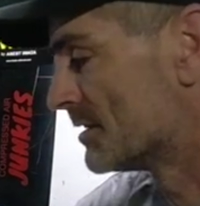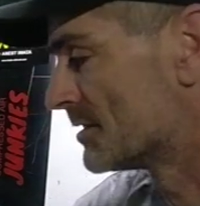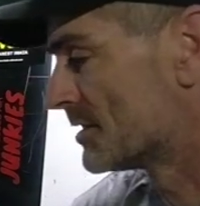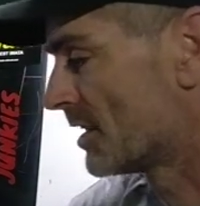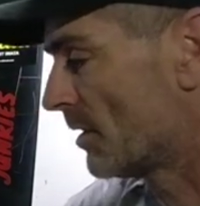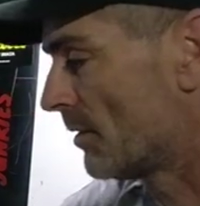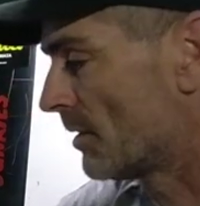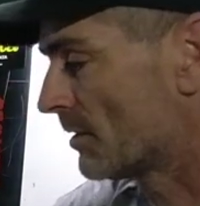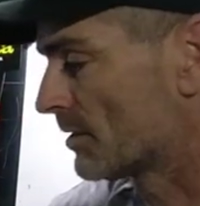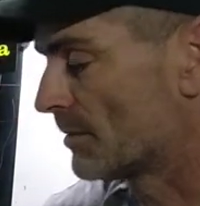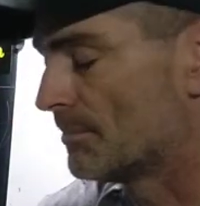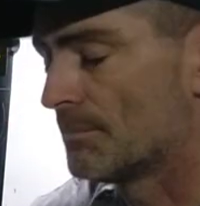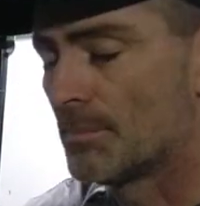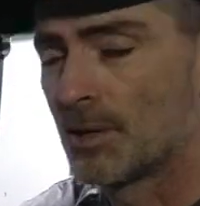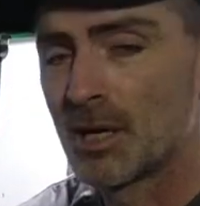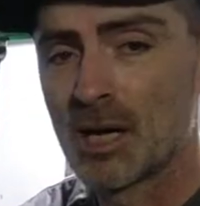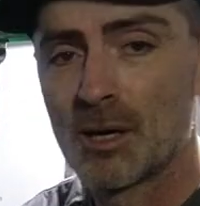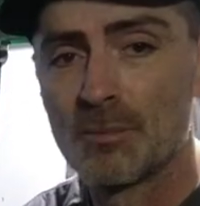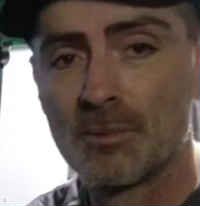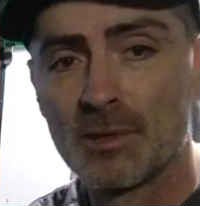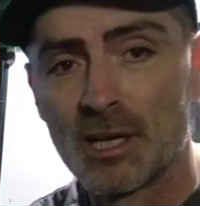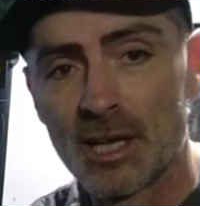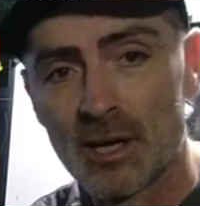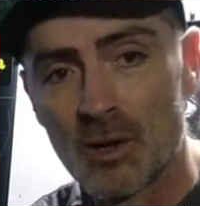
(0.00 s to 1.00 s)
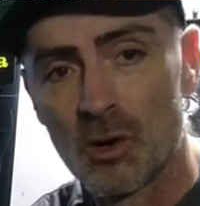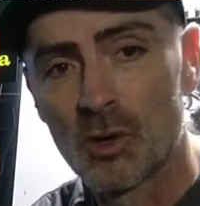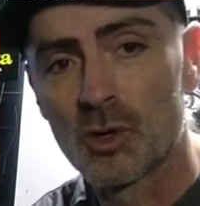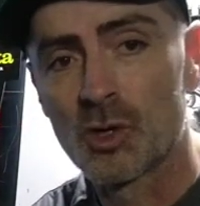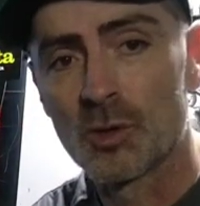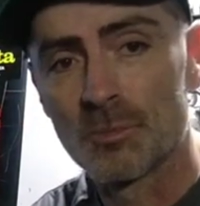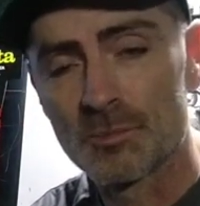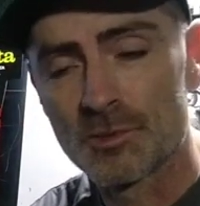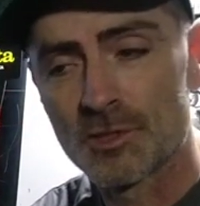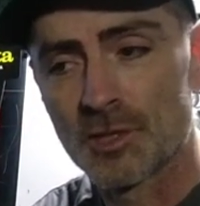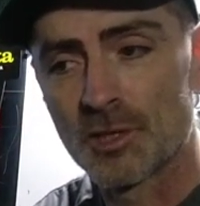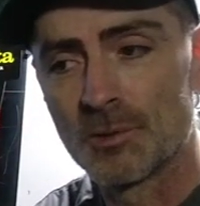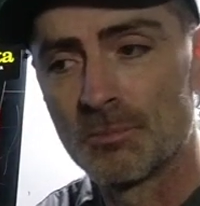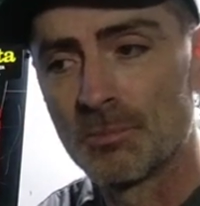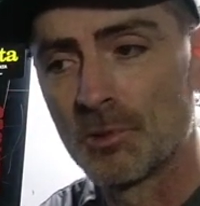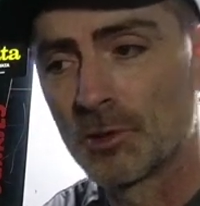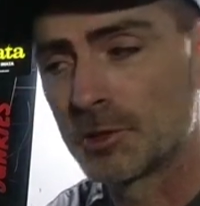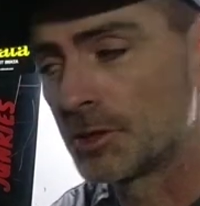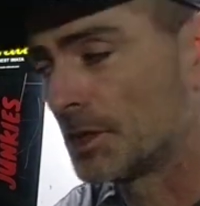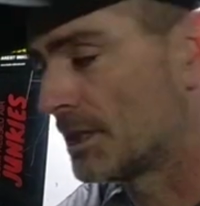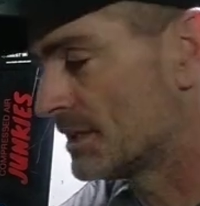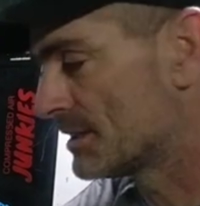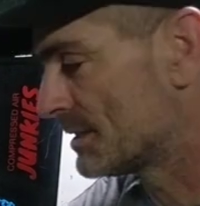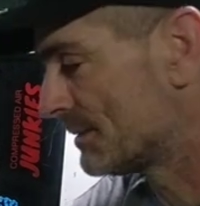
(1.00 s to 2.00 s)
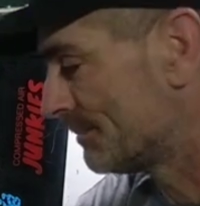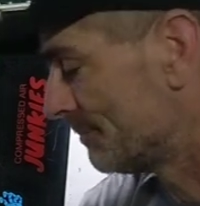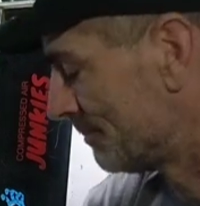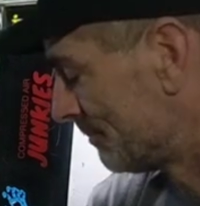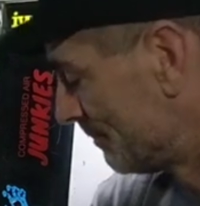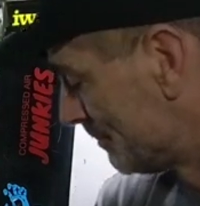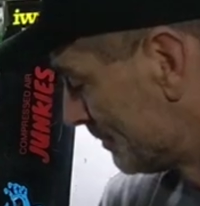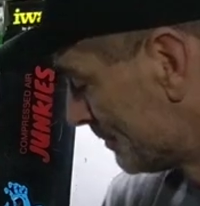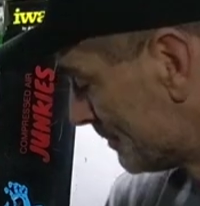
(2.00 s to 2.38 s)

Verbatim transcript: so I can permanently hook up two brushes,